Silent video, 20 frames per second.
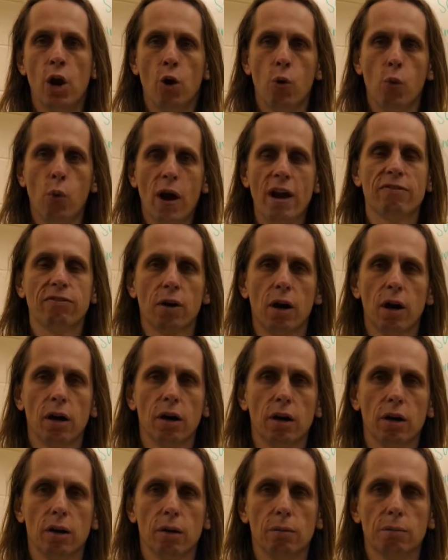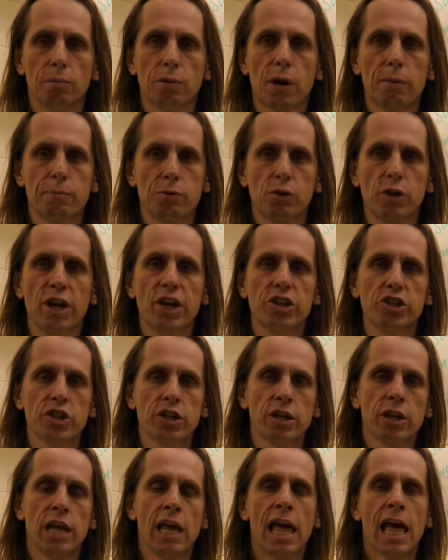wafer
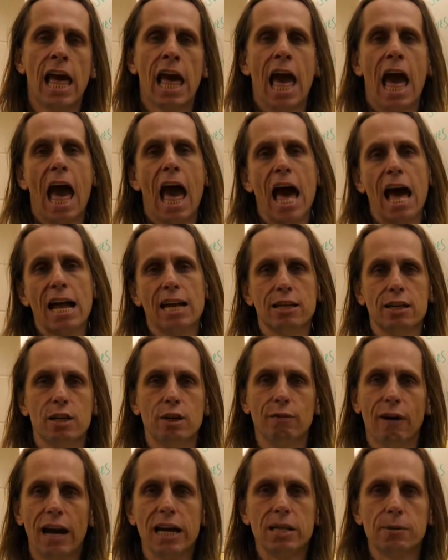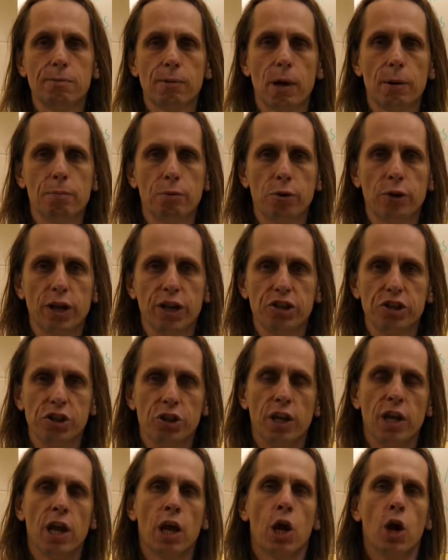preparation and device preparation.
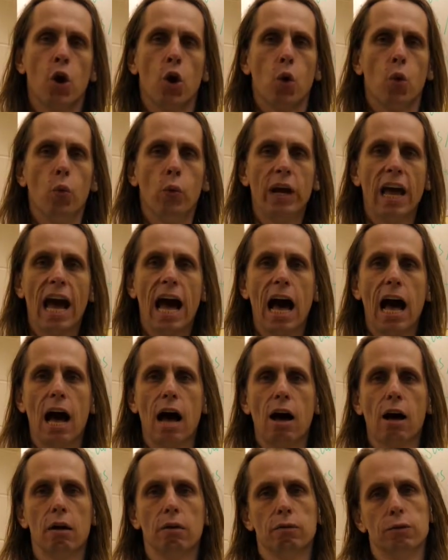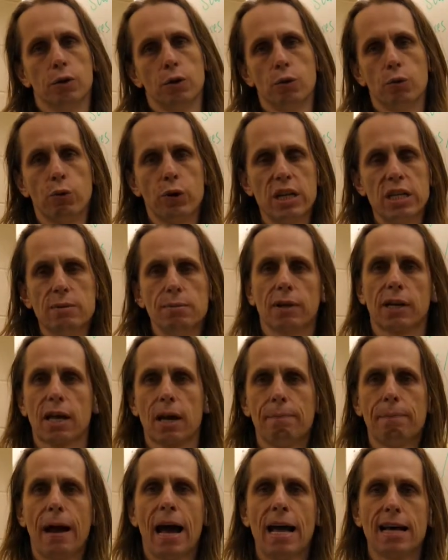We have a reasonable
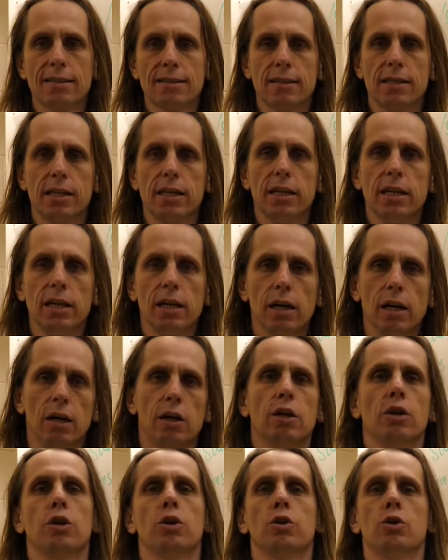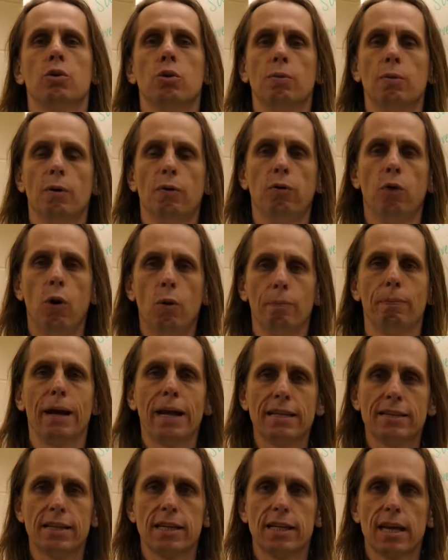capacity here to perform
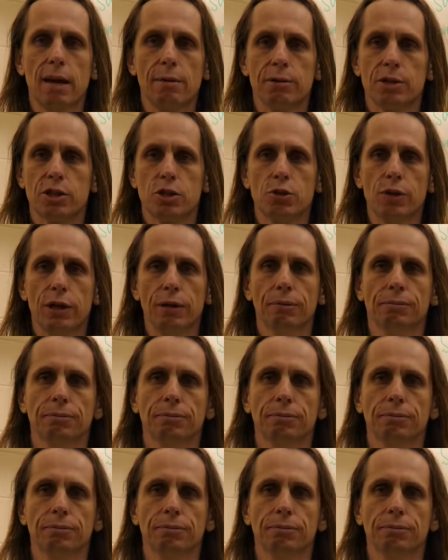basic chemistry.